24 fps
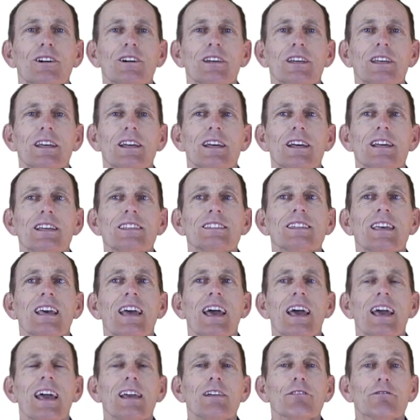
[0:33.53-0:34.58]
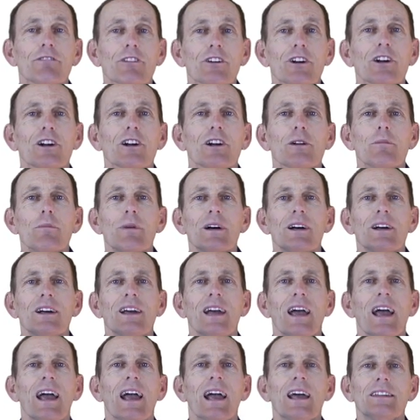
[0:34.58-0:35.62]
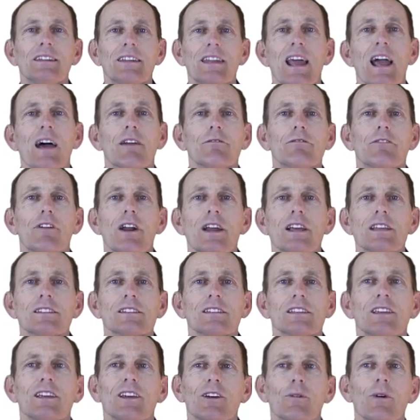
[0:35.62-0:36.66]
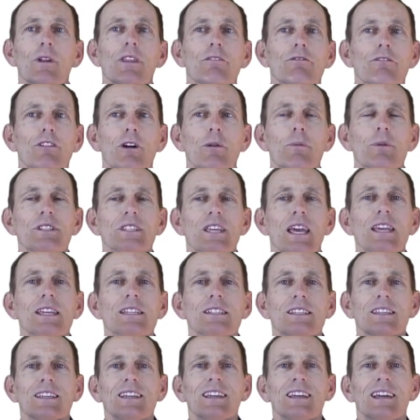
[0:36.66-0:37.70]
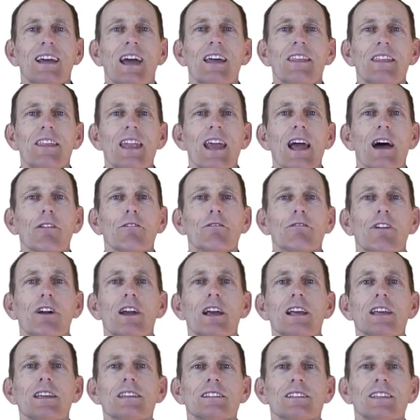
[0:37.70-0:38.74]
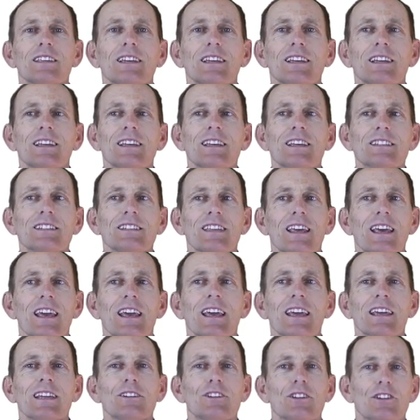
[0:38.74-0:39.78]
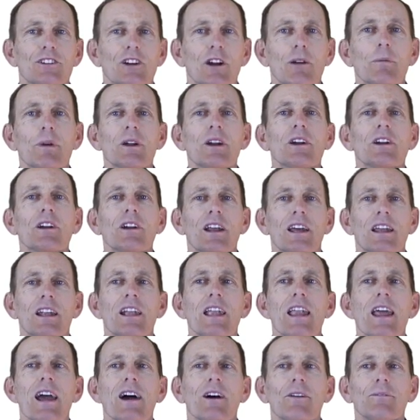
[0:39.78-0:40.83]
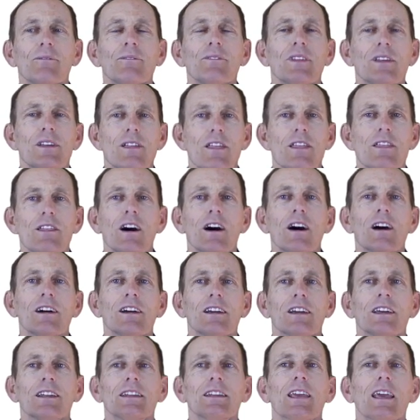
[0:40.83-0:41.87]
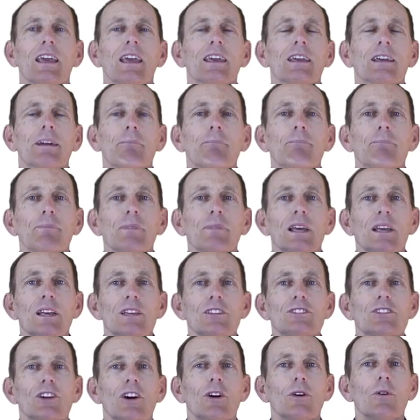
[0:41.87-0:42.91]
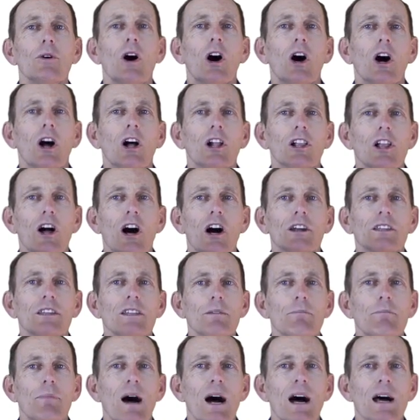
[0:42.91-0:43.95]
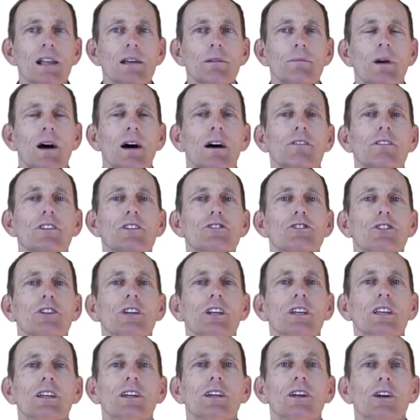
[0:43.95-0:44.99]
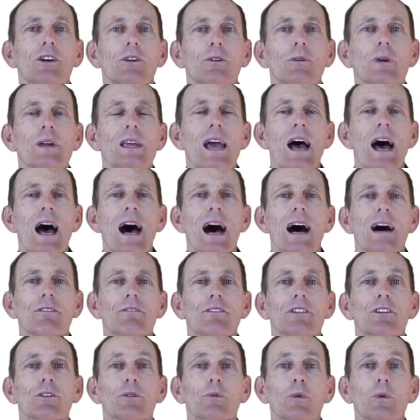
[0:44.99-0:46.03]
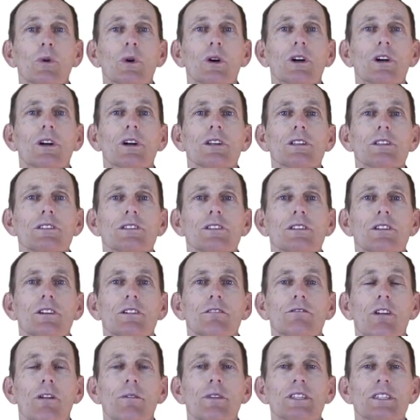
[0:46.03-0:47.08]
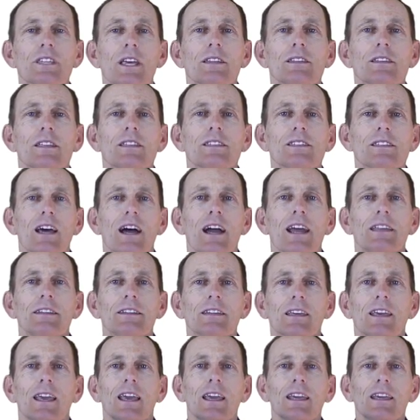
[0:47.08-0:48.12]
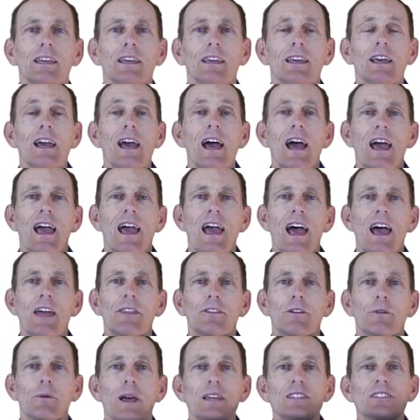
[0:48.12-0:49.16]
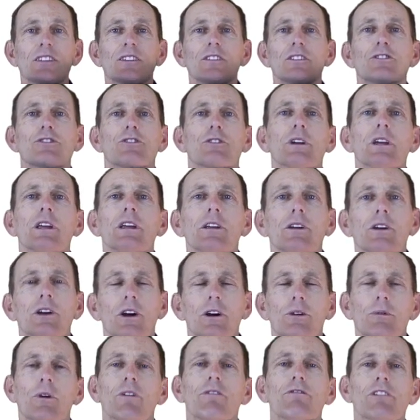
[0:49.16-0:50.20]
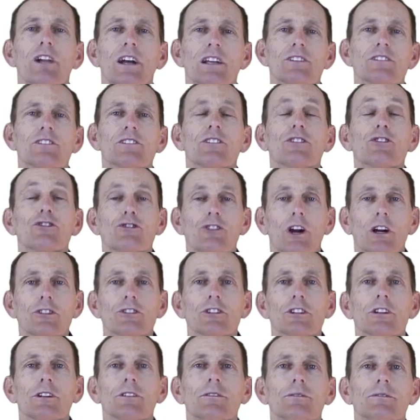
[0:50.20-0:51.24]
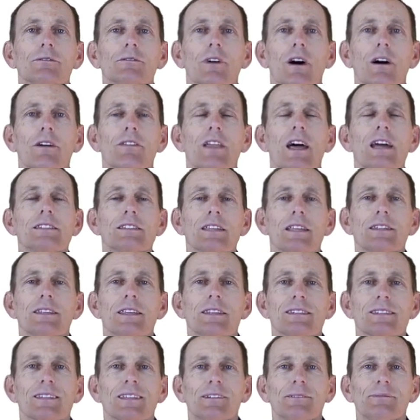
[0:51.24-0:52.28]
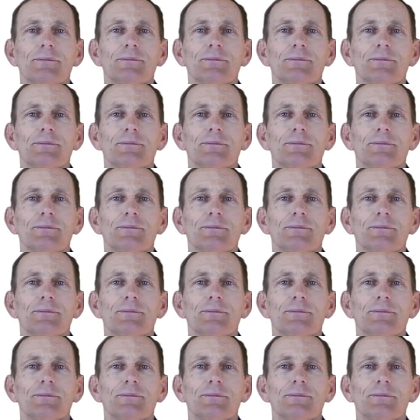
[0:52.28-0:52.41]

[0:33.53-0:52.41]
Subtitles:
is a verb and a noun phrase, where the verb is ate and the noun phrase is a determiner and a noun, the and cake. So along the bottom of the tree, we have the words from the sentence, I ate the cake, and the rest of the tree reflects the structure of that sentence.